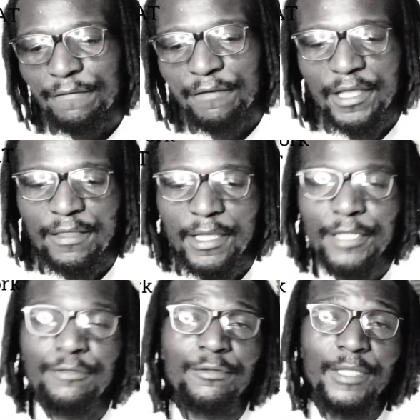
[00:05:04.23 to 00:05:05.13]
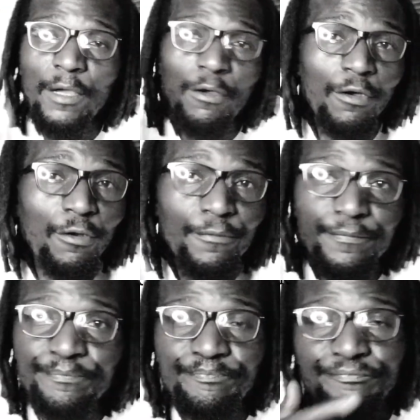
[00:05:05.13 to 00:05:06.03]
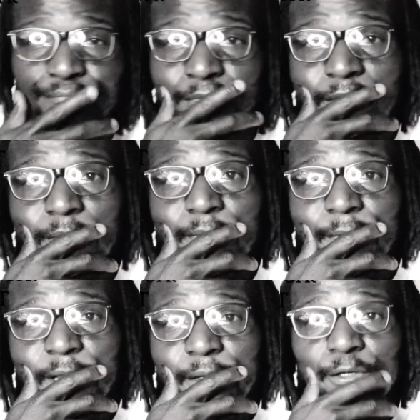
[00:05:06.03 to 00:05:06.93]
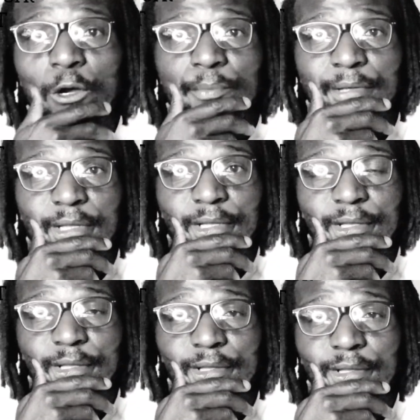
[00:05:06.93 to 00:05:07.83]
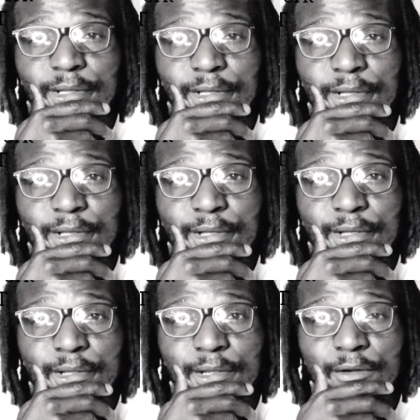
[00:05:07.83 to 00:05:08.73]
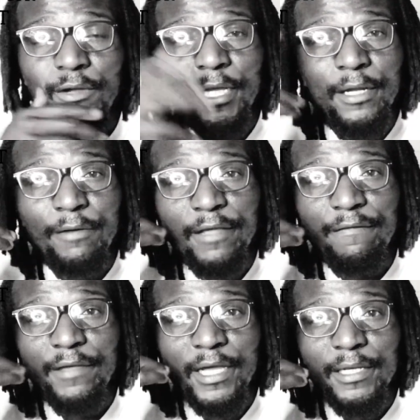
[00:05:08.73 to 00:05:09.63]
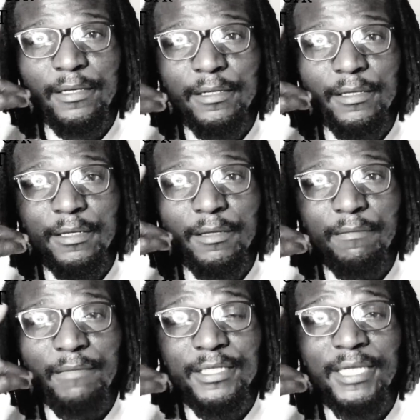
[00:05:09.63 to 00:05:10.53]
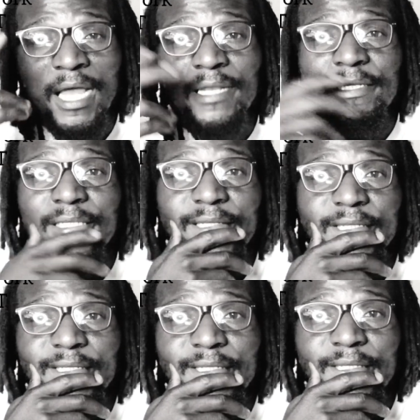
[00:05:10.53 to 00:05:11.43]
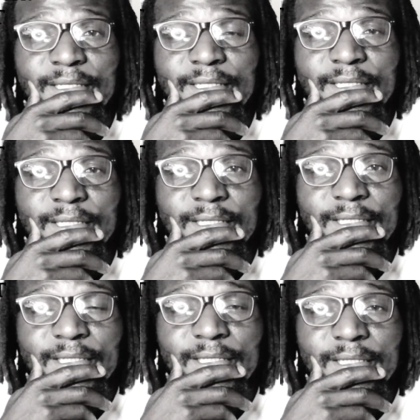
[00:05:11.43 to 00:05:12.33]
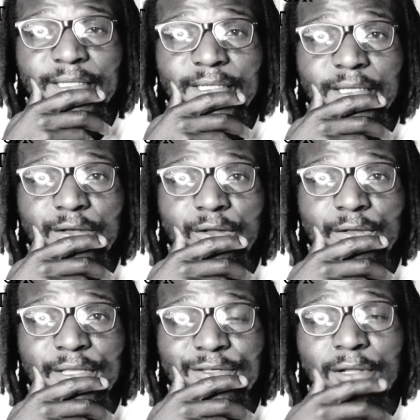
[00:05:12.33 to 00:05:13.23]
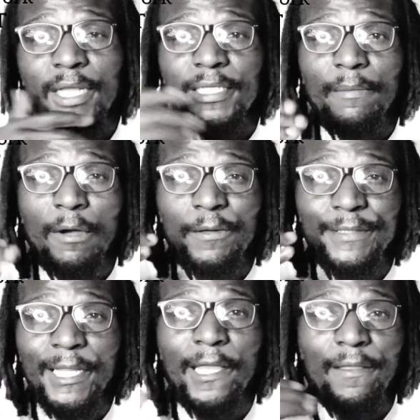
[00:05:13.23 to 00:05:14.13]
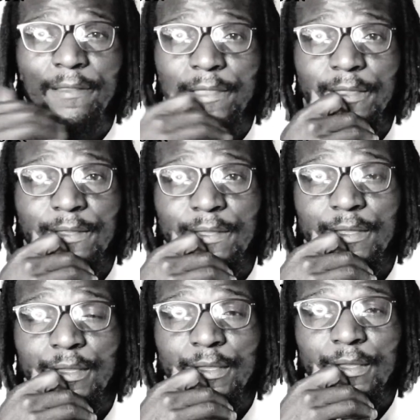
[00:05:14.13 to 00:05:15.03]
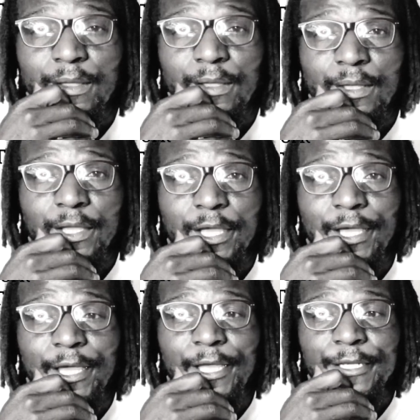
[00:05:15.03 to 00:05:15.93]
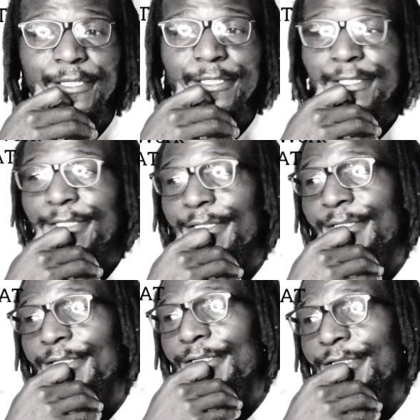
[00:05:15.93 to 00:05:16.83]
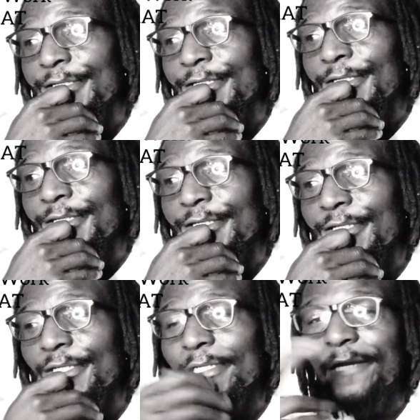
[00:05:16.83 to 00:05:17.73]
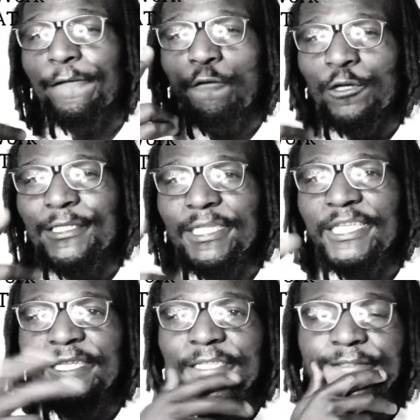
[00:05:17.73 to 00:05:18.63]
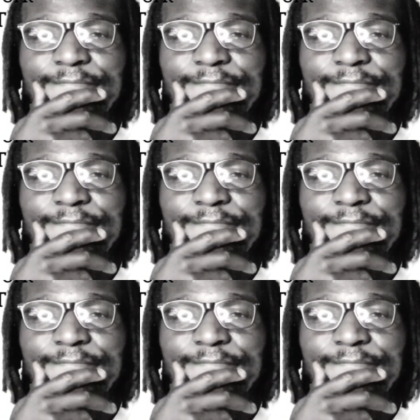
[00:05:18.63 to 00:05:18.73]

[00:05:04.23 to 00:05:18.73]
further into the whole topic, you know, a graveyard mentality, you know, they taught us about death. And at 14,